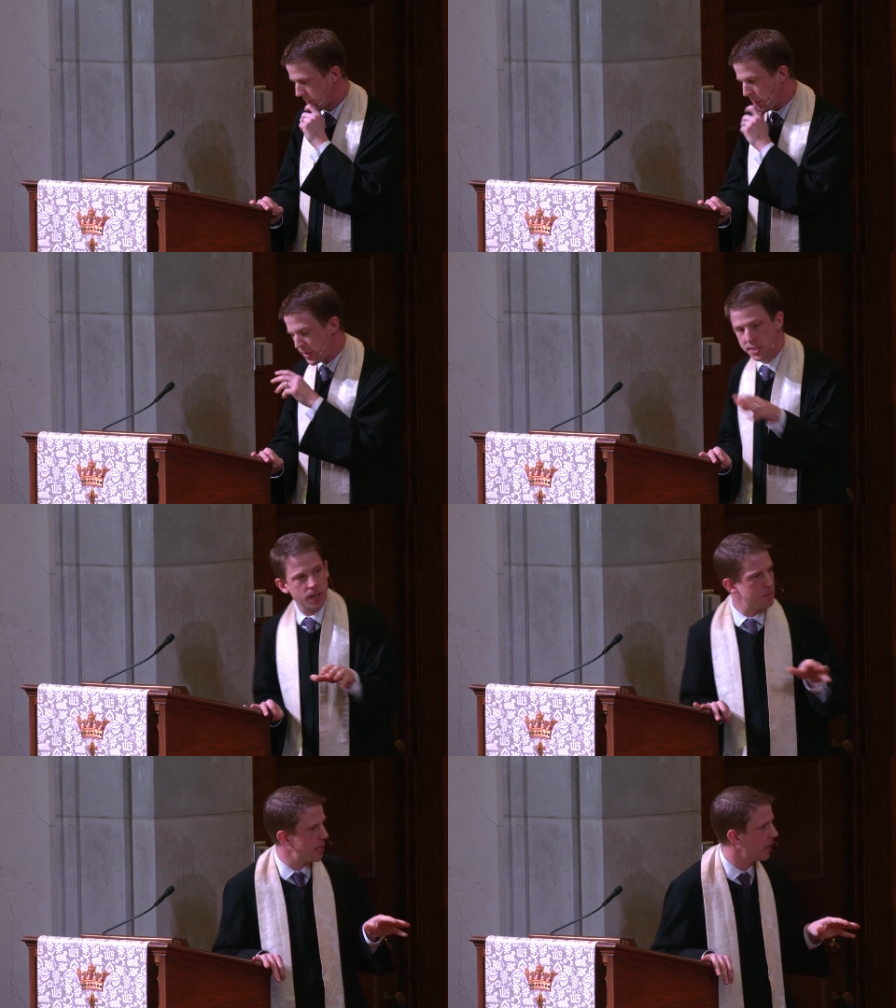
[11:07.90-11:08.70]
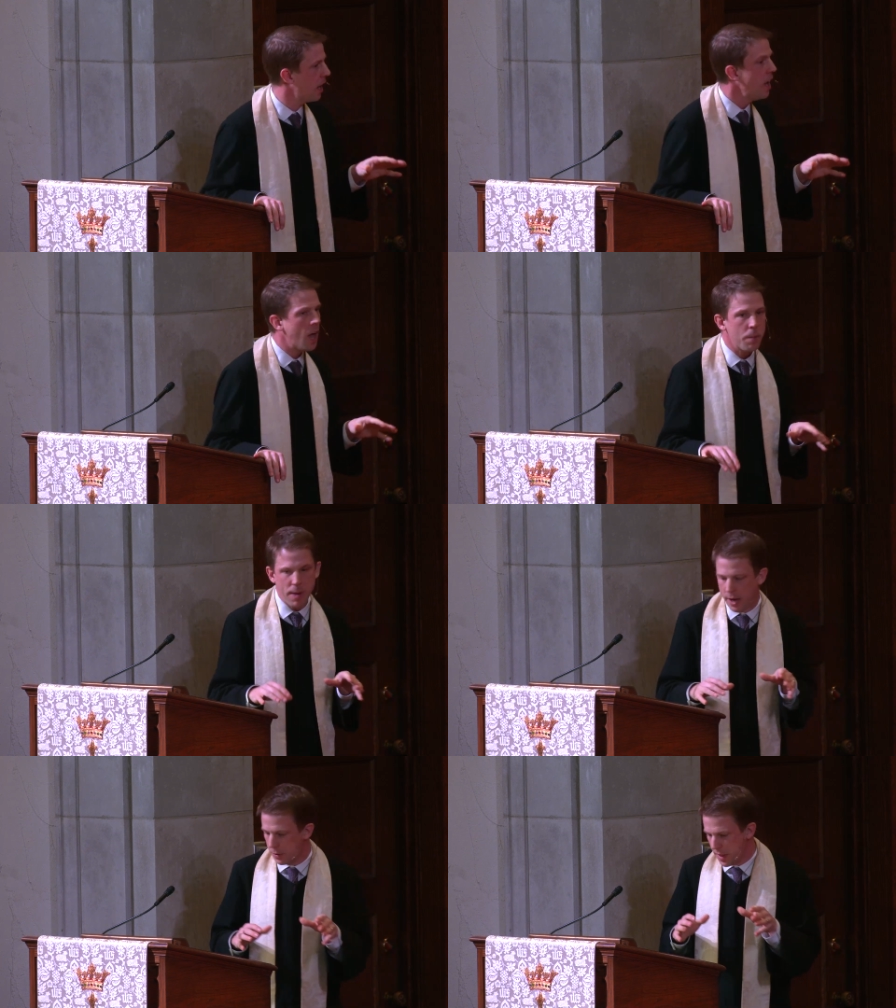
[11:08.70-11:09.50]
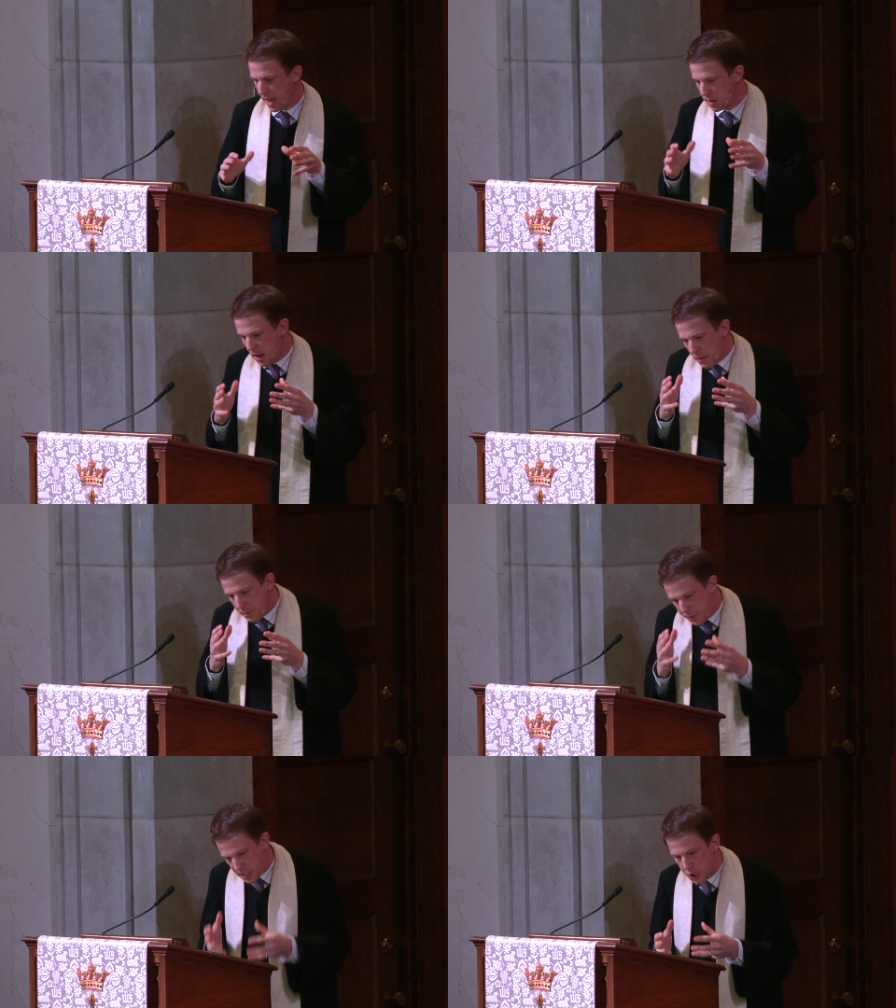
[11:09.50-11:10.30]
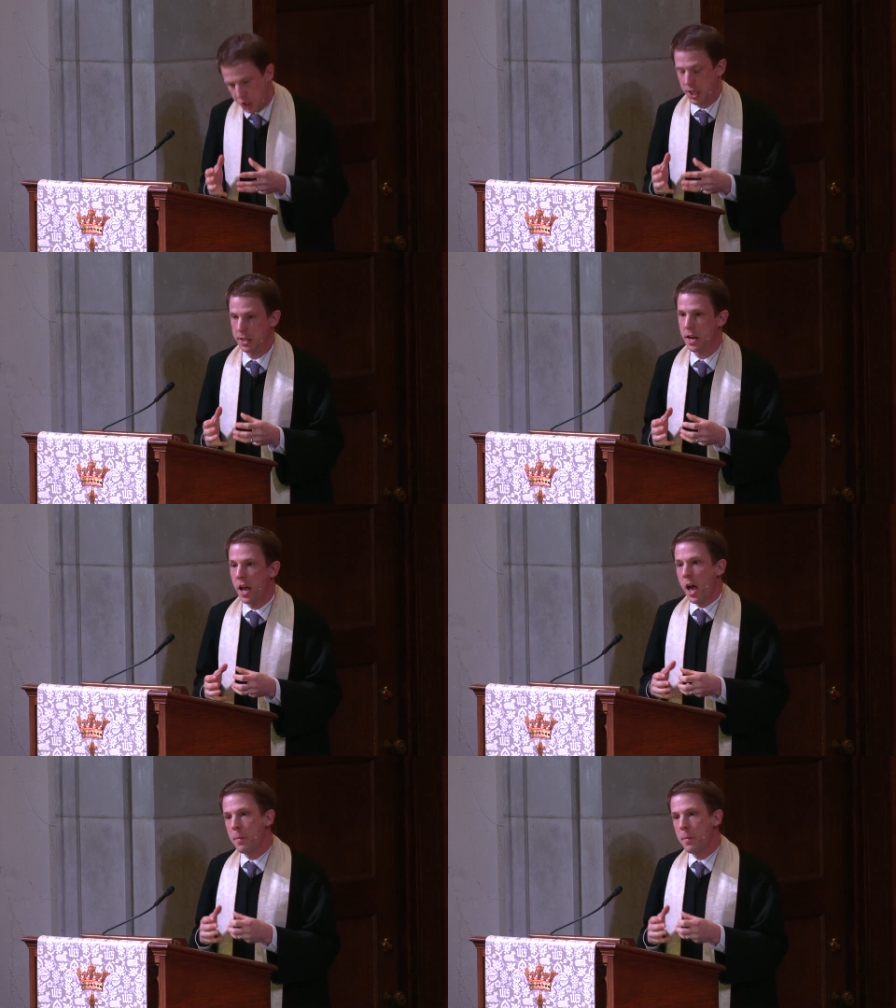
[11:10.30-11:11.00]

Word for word: There is something about that vision,